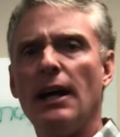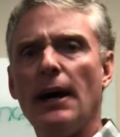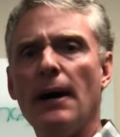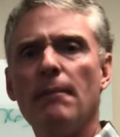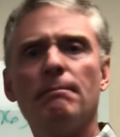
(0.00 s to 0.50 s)

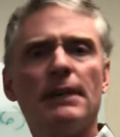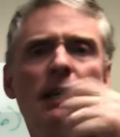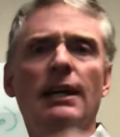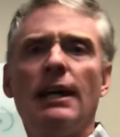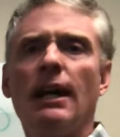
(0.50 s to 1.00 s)
I
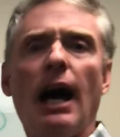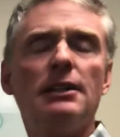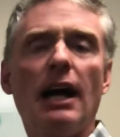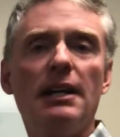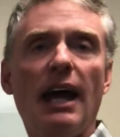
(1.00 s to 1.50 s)

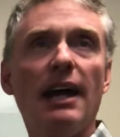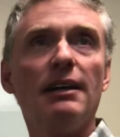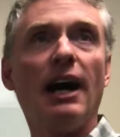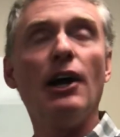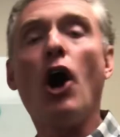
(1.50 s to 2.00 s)

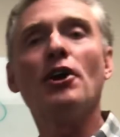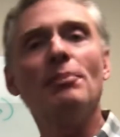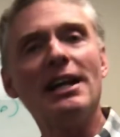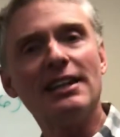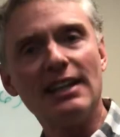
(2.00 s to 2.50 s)

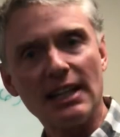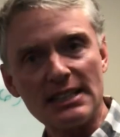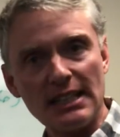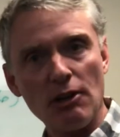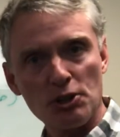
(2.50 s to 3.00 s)
automated an
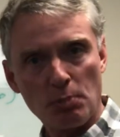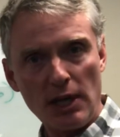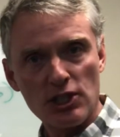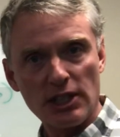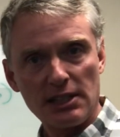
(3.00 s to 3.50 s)
Excel
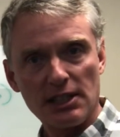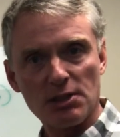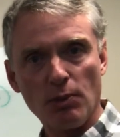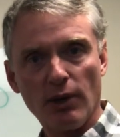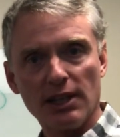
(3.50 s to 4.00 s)
spreadsheet
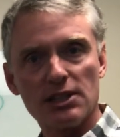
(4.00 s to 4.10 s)
this morning.